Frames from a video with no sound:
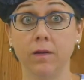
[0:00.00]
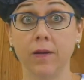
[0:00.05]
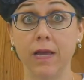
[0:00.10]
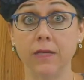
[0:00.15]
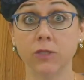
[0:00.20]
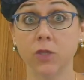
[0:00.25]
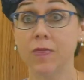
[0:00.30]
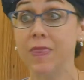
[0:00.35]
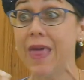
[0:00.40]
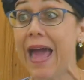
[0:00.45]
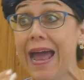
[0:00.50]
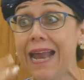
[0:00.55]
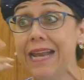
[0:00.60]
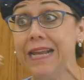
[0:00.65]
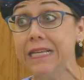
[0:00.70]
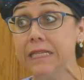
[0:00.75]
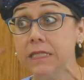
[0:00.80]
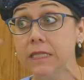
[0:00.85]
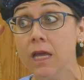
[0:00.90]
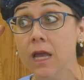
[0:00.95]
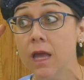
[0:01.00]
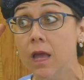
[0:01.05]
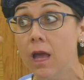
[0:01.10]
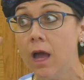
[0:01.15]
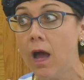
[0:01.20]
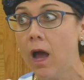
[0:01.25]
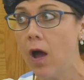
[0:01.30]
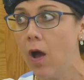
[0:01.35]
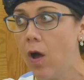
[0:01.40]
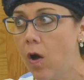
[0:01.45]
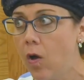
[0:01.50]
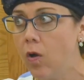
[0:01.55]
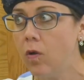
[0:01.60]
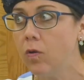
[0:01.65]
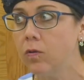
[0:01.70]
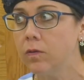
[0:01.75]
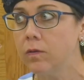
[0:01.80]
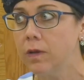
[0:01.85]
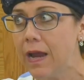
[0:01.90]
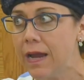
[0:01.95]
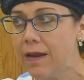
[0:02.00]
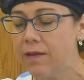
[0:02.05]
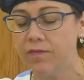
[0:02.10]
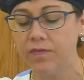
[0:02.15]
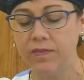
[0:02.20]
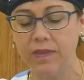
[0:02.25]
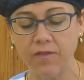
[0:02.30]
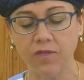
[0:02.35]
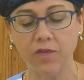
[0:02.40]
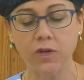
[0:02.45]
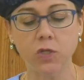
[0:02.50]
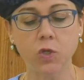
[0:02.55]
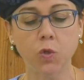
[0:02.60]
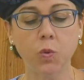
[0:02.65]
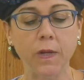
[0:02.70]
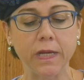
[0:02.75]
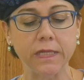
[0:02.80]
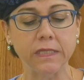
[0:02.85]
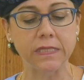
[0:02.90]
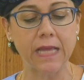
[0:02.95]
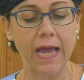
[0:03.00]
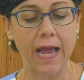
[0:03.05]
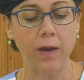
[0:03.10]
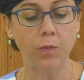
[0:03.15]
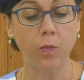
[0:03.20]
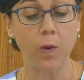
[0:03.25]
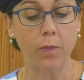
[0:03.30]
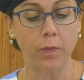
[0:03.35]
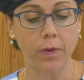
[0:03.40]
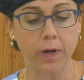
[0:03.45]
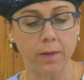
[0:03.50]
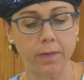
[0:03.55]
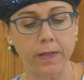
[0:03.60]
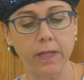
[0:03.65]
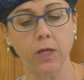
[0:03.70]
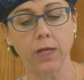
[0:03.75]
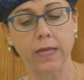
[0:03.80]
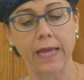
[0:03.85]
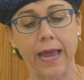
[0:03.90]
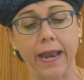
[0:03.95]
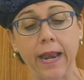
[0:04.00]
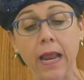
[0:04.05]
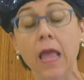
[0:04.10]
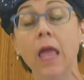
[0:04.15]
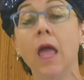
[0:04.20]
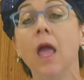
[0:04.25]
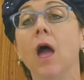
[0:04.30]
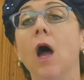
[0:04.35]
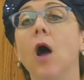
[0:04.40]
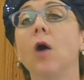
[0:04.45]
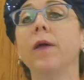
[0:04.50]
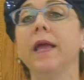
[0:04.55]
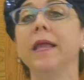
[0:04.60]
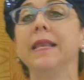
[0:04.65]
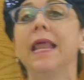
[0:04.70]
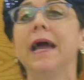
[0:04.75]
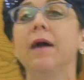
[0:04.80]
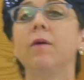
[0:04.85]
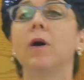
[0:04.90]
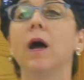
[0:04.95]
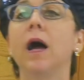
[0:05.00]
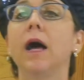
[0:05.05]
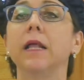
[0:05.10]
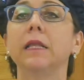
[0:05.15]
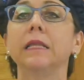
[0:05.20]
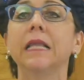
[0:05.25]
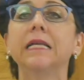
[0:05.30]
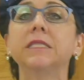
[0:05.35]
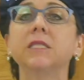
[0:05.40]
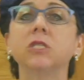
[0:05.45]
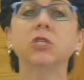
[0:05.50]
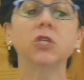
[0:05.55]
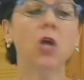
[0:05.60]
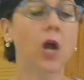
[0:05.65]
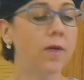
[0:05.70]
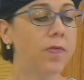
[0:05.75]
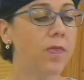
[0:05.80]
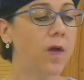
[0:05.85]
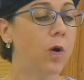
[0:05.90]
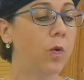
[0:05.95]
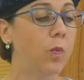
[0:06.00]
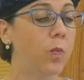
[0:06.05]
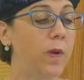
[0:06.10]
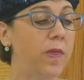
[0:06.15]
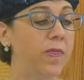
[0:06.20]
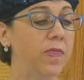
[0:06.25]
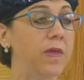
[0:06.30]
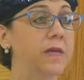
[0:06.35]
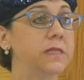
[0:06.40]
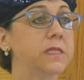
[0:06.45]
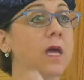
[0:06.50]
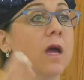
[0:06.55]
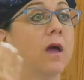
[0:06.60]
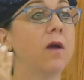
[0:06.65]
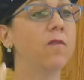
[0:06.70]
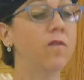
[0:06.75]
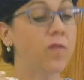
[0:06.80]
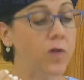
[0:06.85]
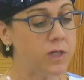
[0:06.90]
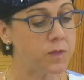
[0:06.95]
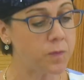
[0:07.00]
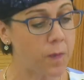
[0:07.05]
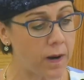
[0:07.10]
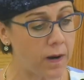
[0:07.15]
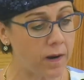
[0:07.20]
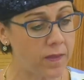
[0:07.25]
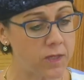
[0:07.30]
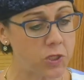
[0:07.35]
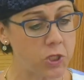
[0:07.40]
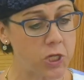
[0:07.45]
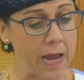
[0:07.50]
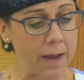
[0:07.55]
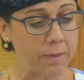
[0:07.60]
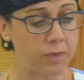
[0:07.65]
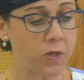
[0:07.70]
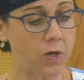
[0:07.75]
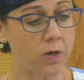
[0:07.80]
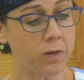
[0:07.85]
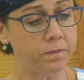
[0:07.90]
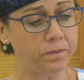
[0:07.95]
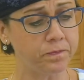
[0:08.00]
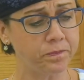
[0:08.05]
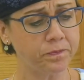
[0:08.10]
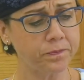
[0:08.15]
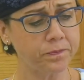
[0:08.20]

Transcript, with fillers: Okay? So that is a whole kind of different twist on what we're going to be looking at. Okay, now uh, let's start, though, with this first part of the chapter,